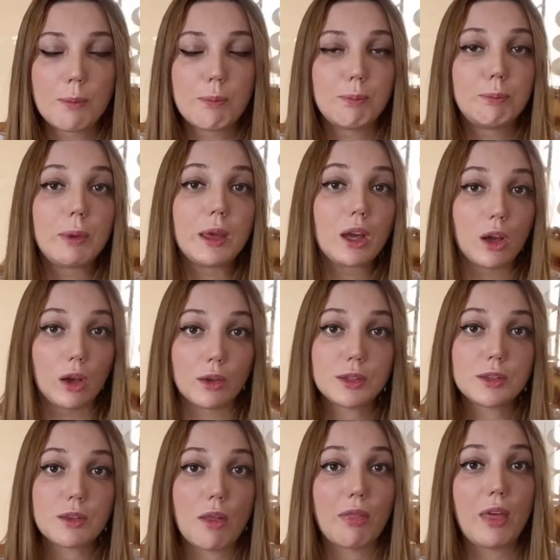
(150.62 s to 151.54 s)

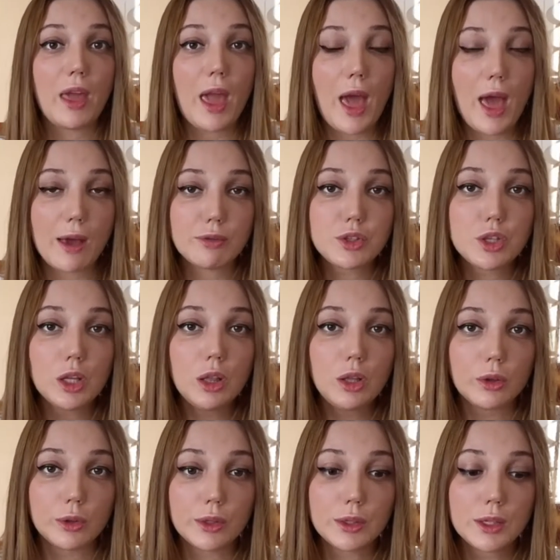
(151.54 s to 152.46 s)
Because they have to
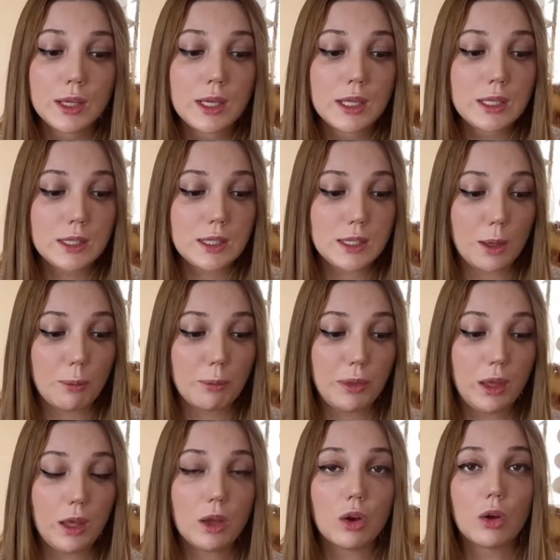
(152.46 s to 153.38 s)
learn
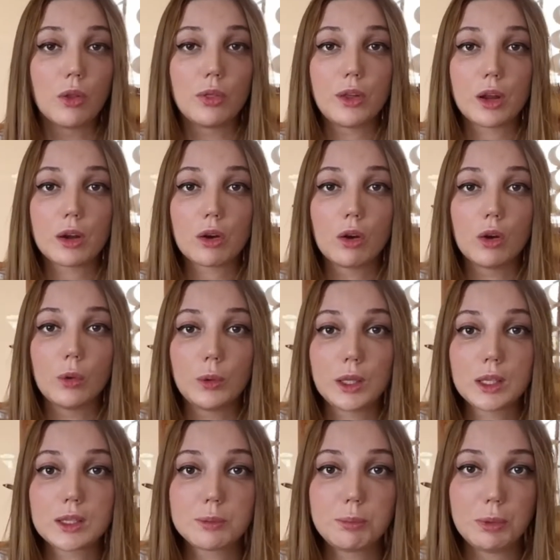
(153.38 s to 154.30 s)
something on their own
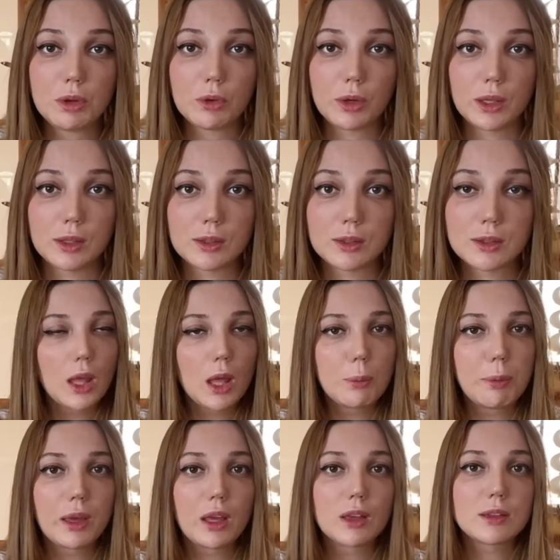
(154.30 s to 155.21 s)
experience,
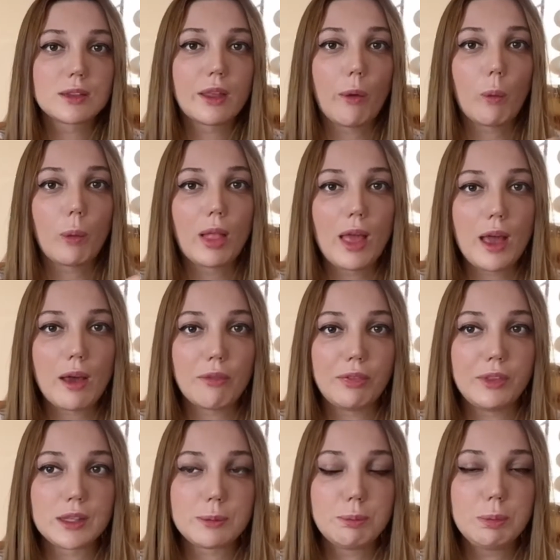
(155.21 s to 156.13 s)
because they will have
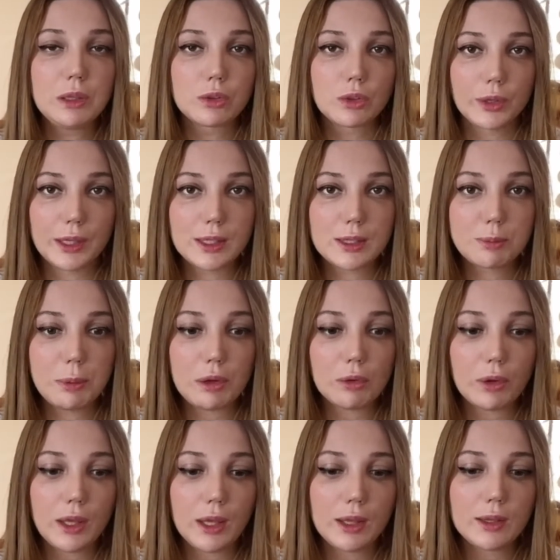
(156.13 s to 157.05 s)
this bitter
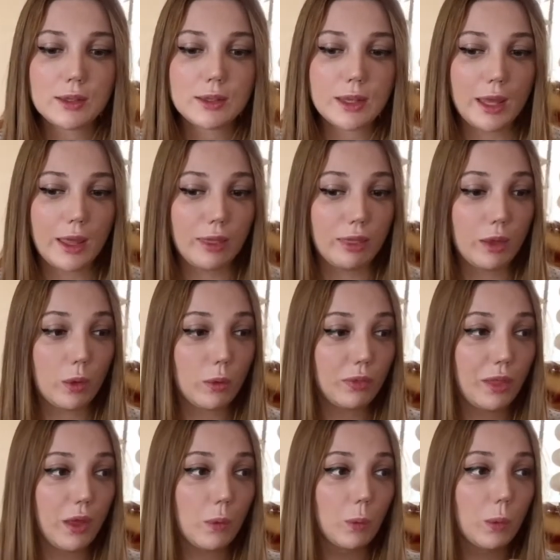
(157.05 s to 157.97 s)
experience and
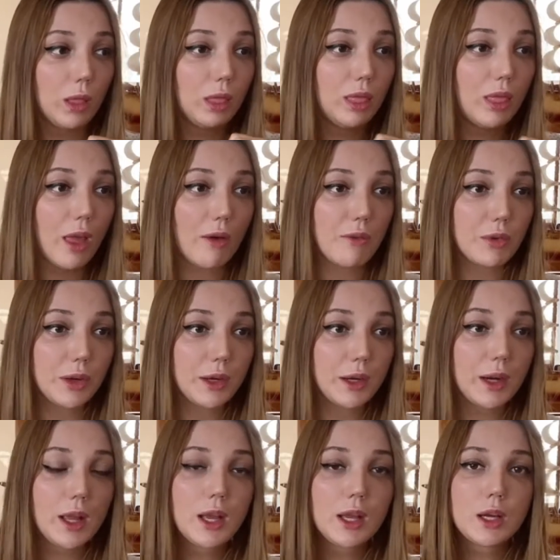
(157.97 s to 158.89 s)
they will never
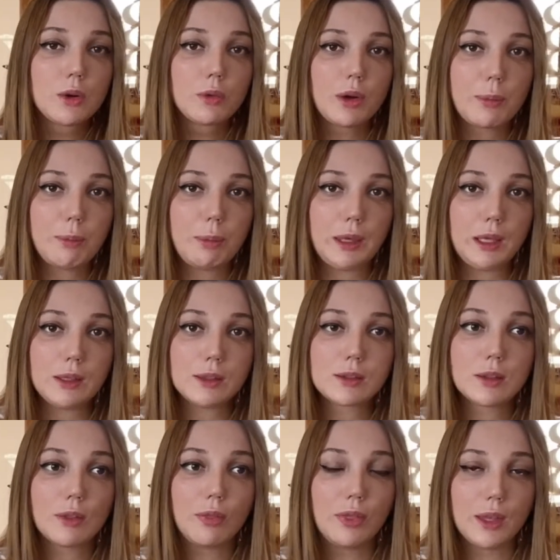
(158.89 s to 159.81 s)
repeat
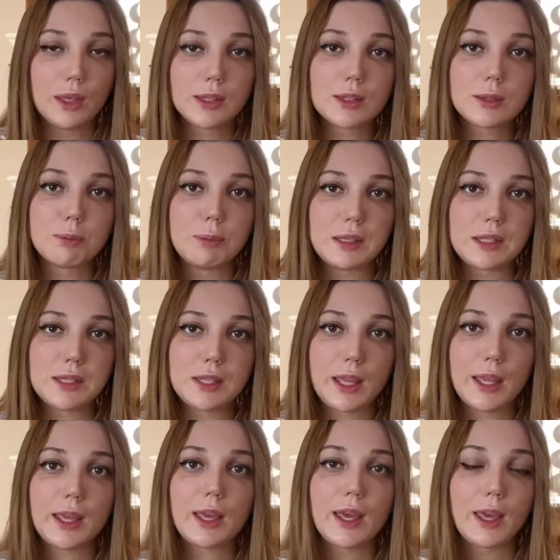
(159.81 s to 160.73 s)
this
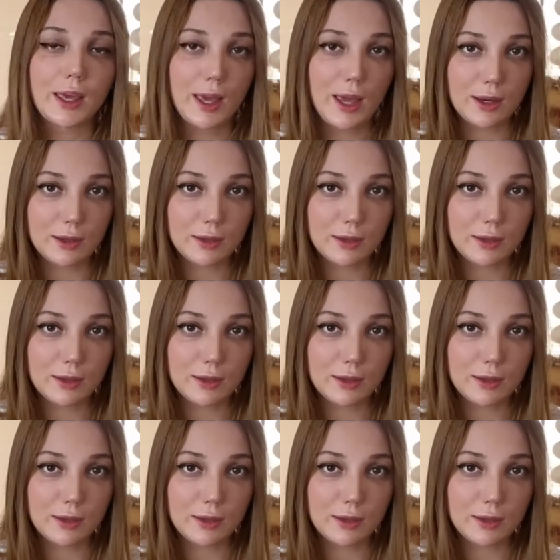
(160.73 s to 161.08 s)
mistake again.